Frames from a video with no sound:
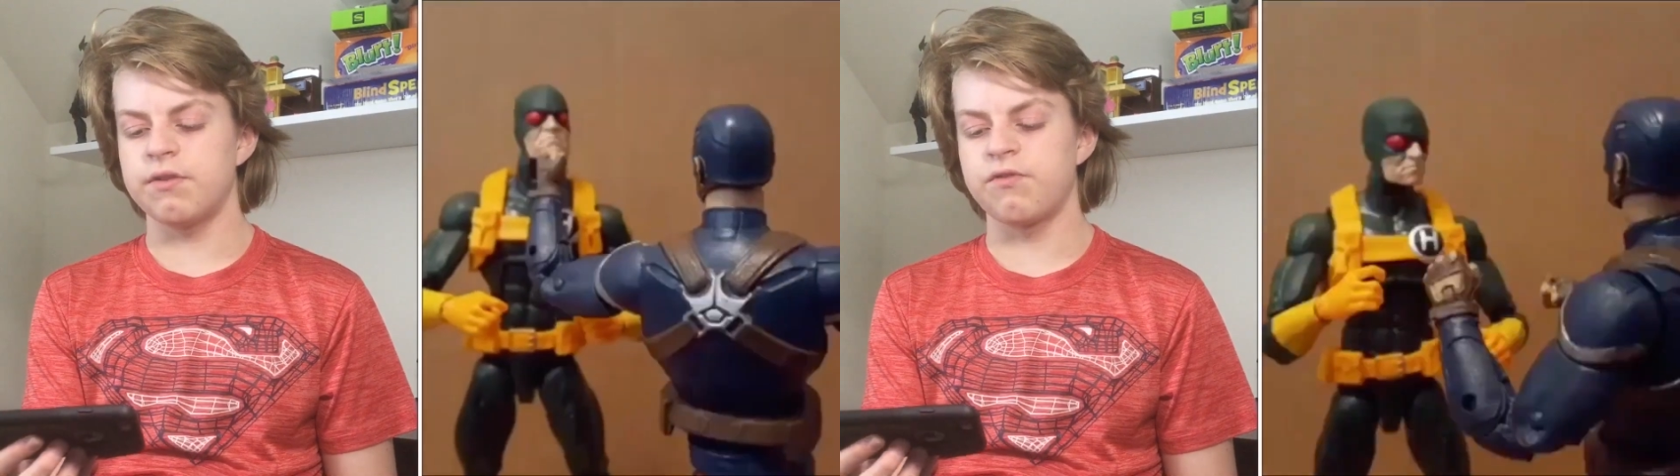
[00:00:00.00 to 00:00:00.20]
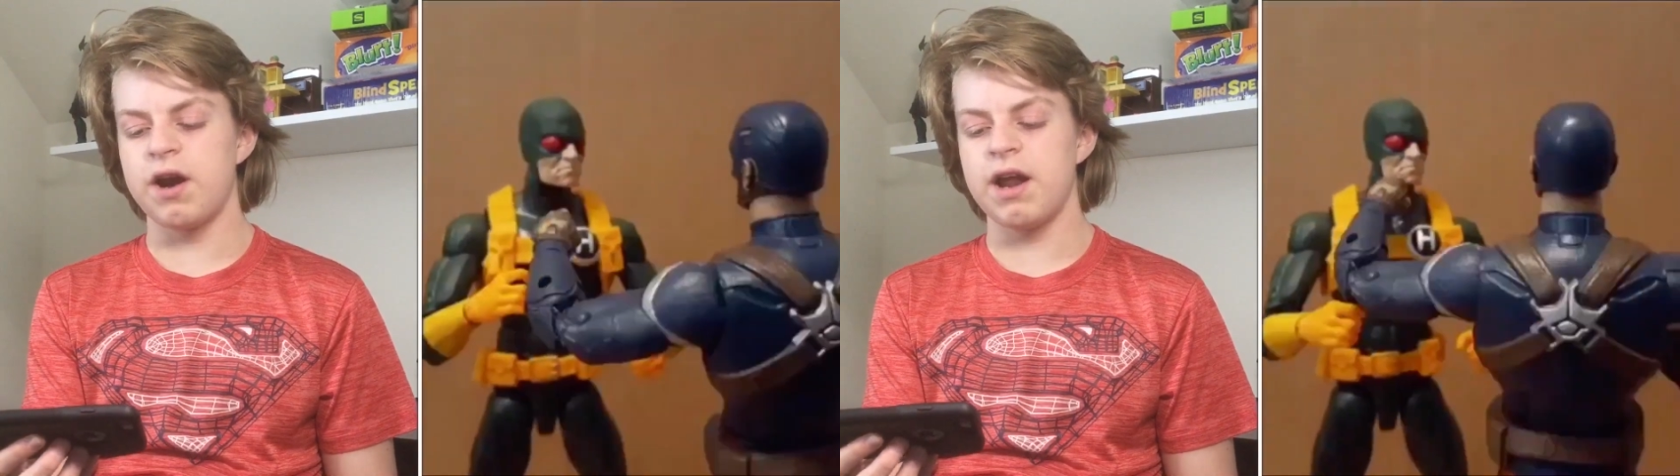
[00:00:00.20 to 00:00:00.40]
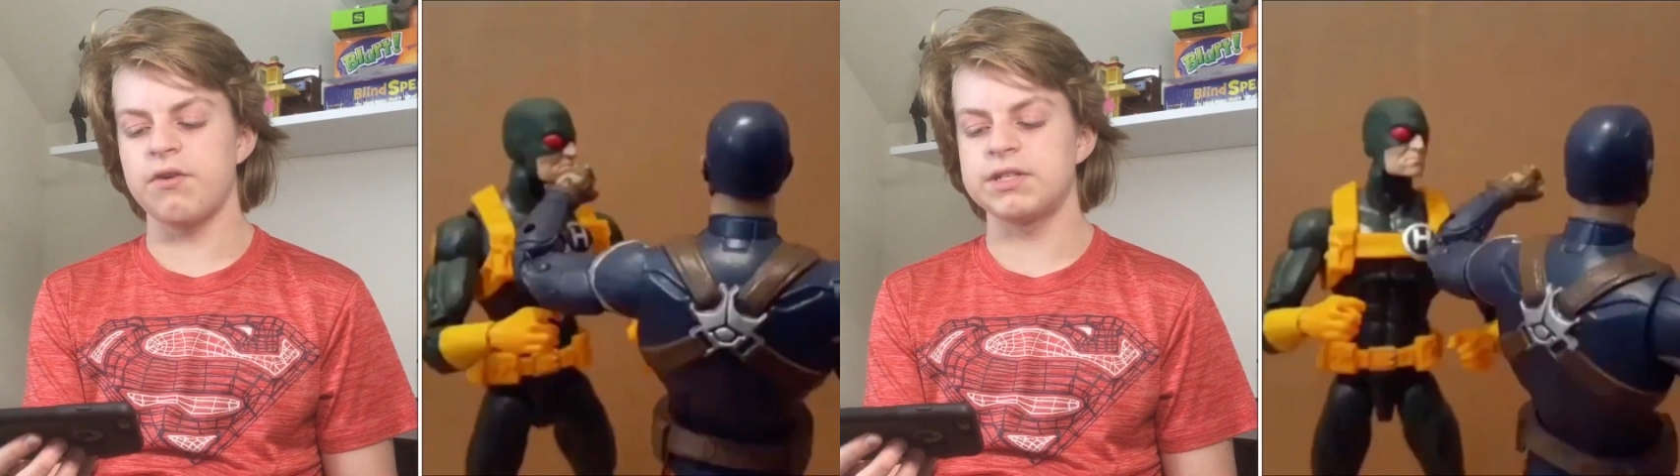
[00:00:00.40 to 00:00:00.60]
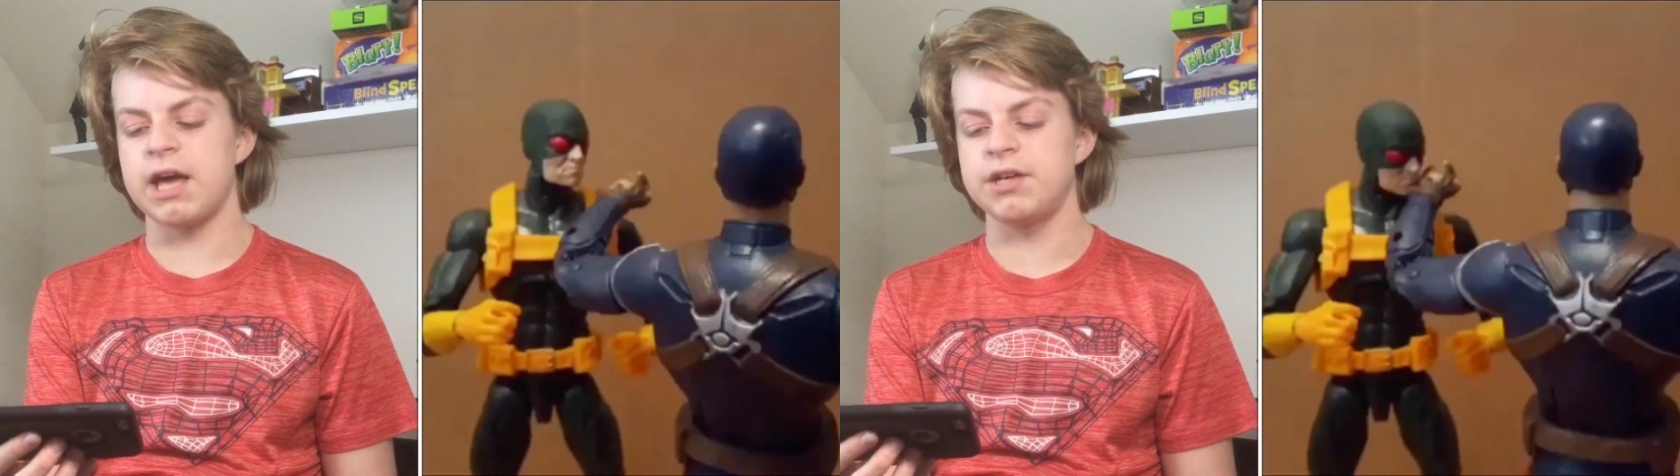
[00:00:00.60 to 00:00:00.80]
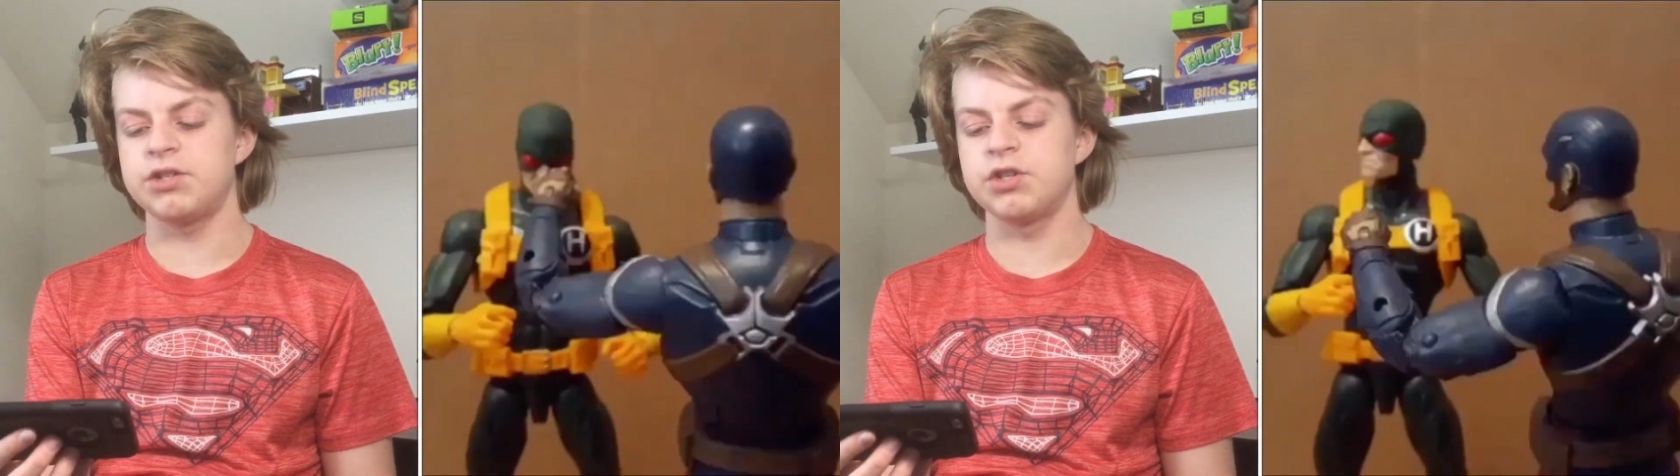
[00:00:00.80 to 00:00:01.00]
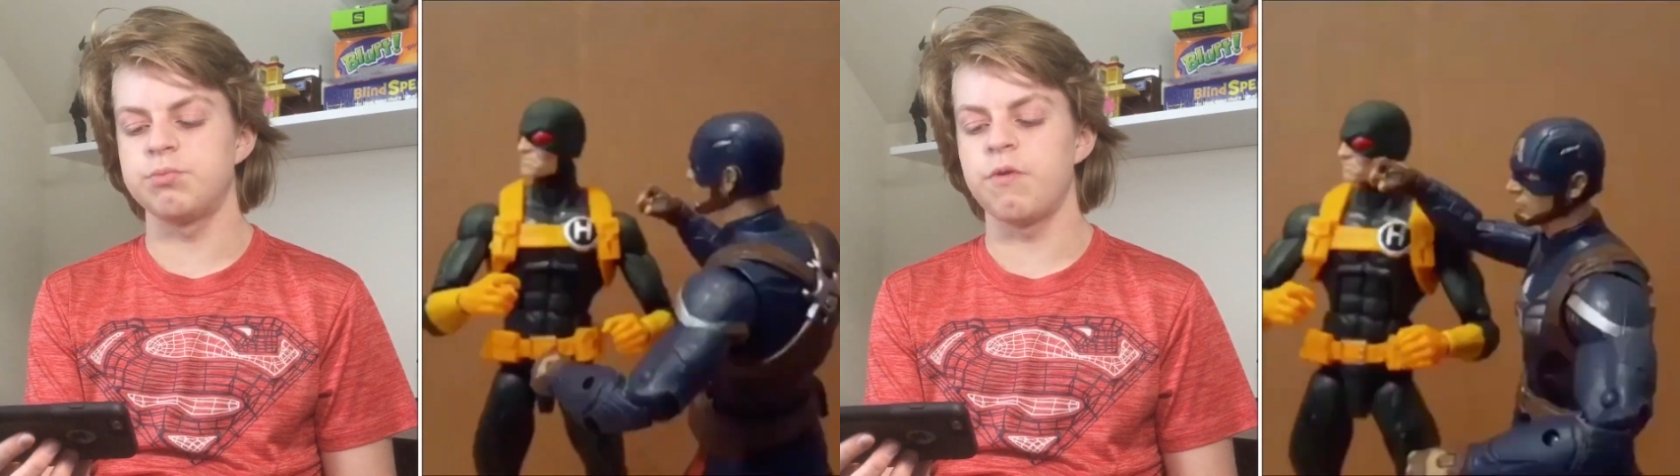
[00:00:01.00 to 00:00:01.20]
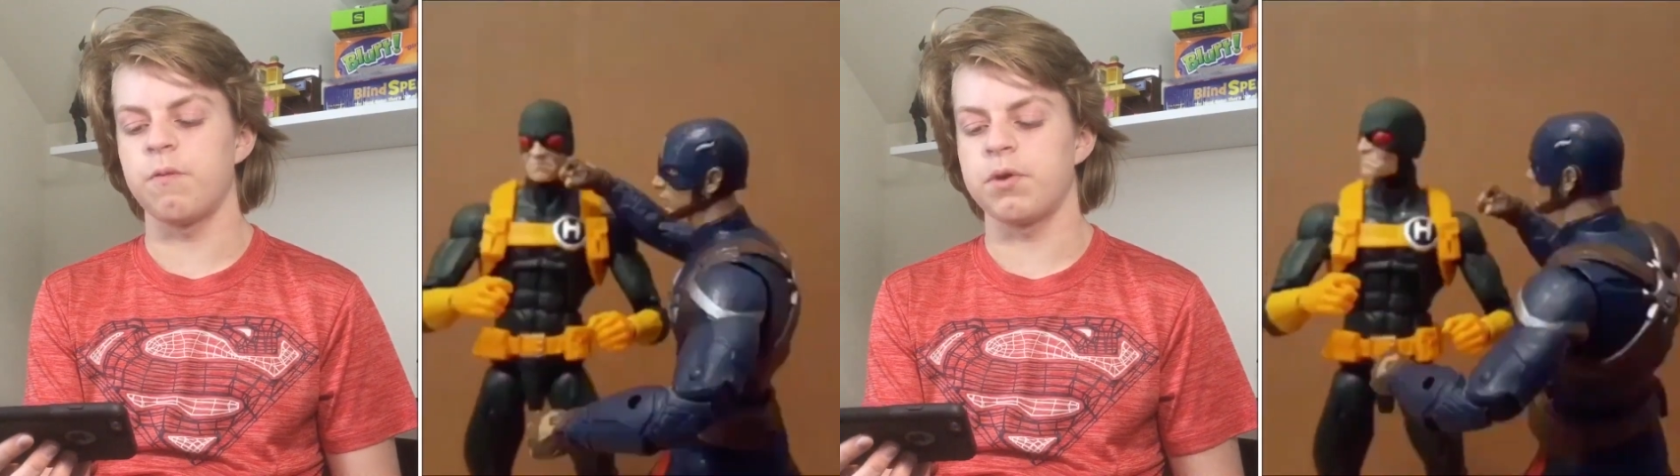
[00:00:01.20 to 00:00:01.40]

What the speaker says: Right now his head's just moving,